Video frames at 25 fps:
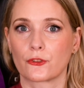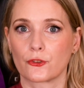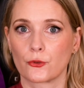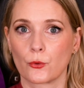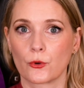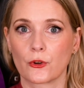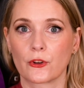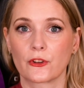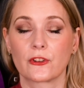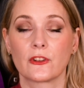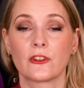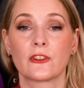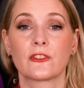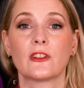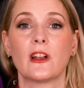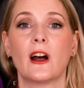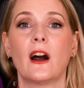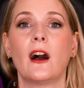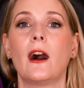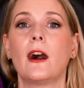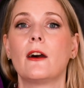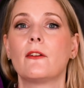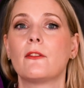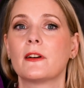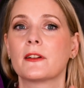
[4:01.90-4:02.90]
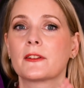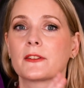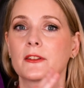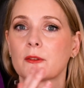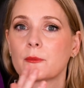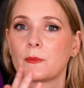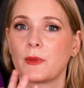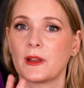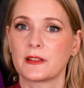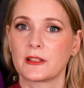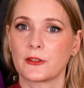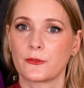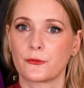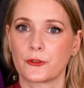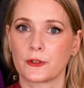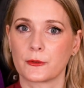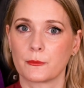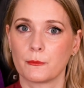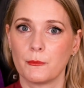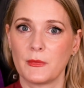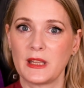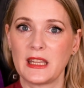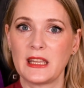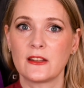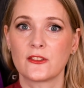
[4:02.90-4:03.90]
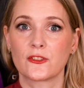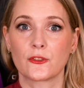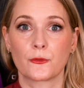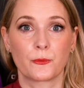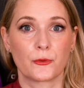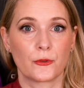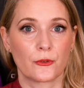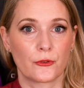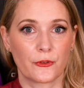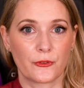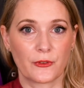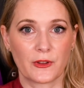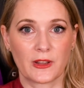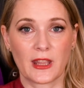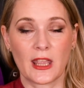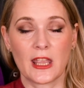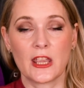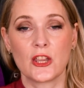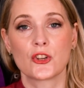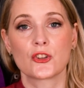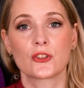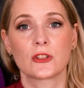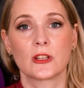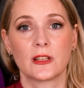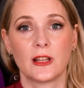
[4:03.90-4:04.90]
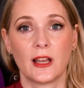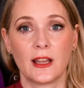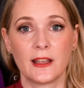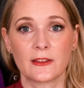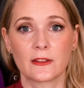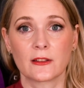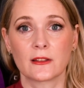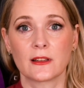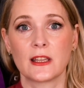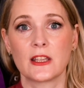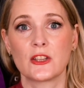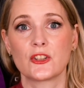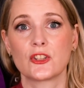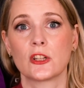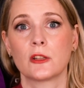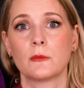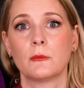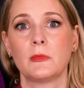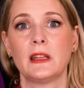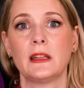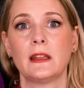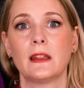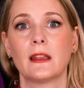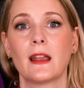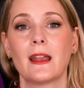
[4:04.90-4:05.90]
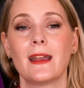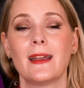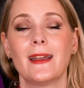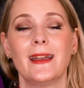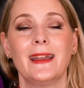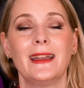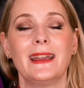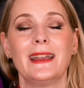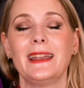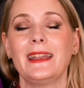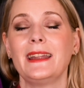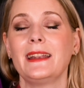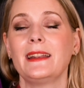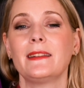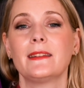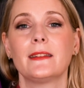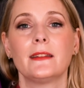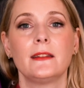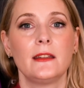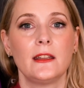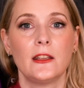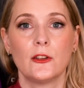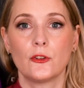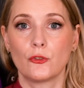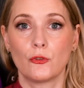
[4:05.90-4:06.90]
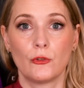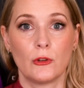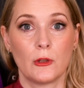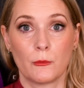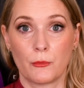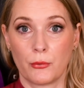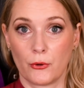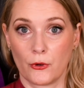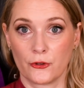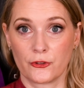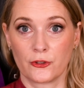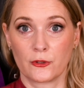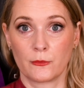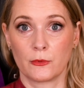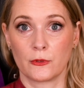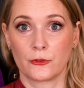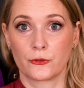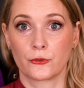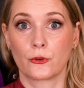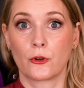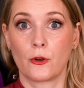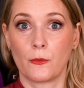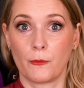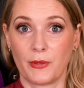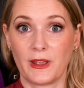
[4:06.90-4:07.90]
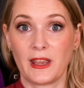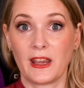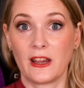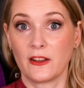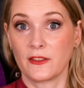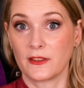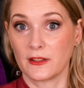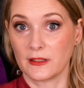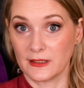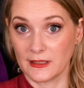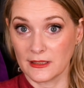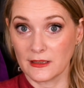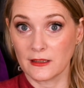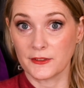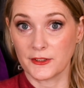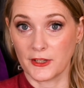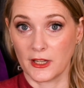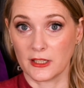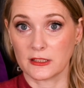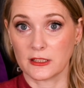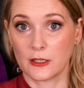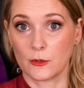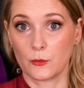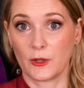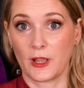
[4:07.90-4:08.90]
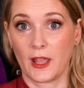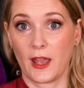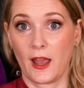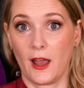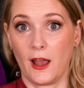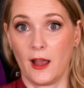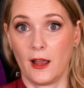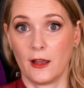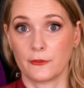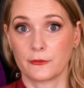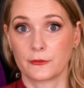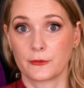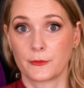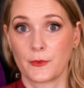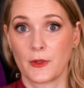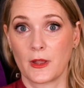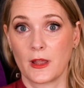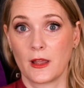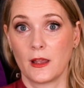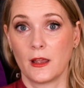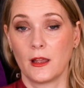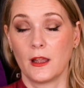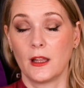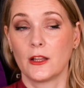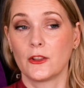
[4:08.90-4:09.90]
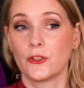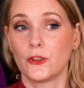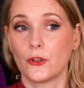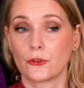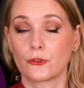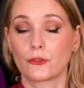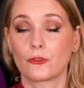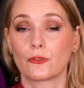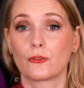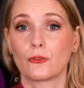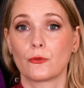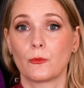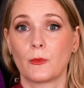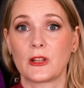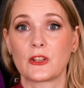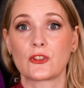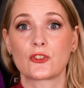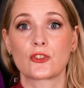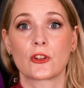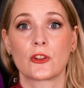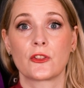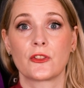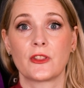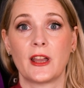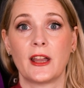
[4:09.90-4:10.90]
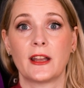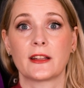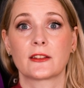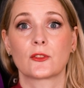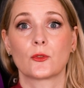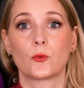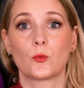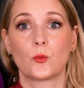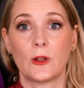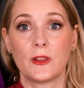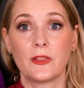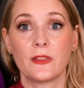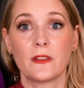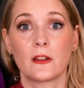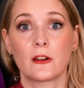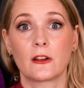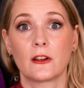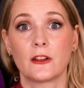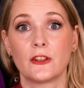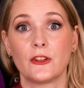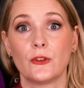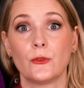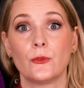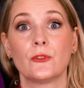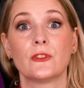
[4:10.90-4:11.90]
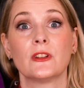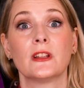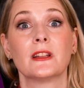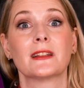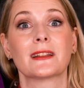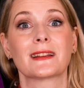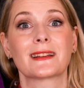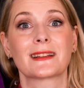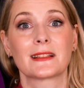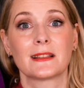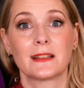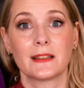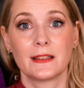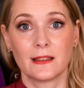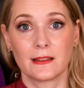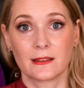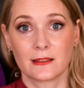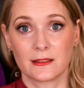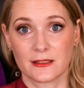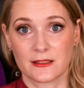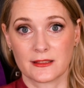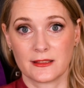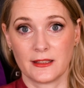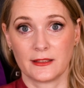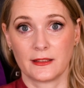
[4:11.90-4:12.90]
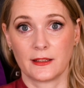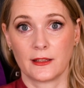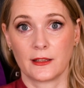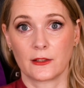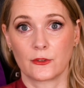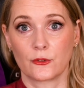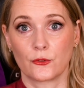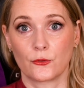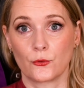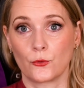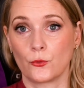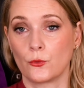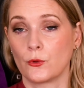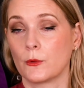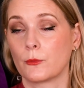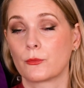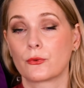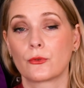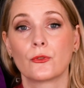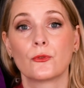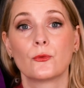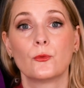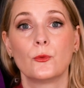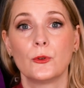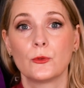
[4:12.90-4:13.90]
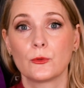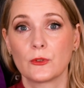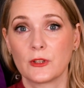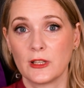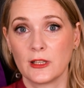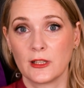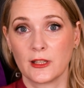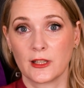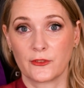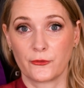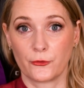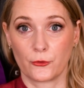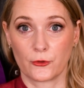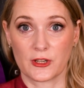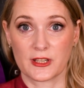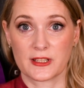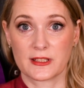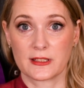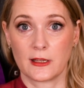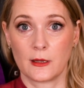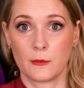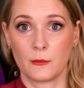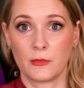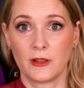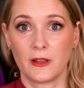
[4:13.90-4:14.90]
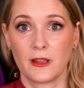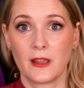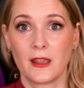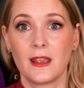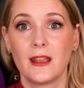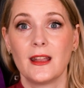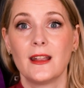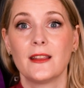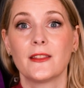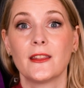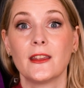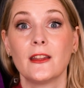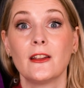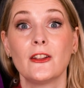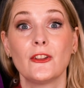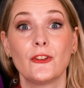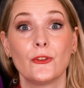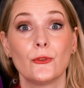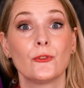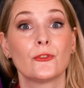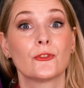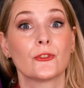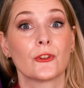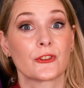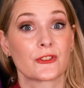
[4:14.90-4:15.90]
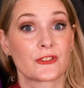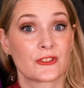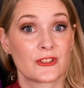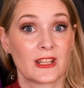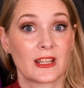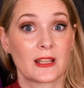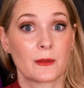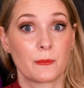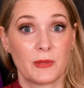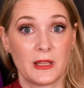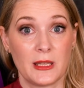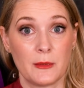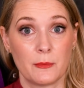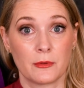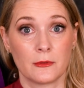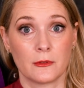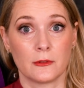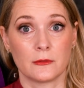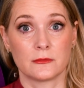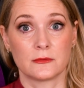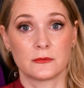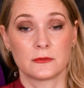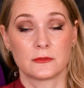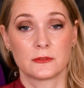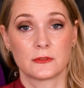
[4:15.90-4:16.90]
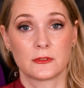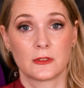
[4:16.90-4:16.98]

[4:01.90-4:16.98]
sources, are harvested by different means of purification and isolation, meaning it is near to impossible to compare the little data we have. Not to mention that when they are used in a clinical setting to improve wound healing, for example, they're used on sick people.